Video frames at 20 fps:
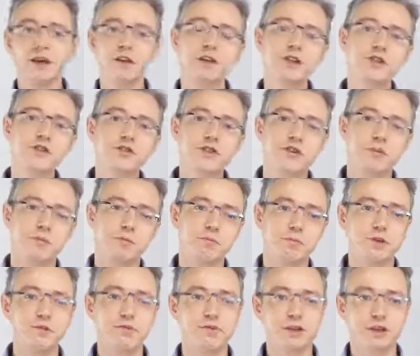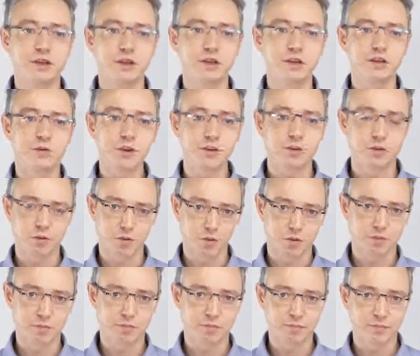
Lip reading: kinship between individuals.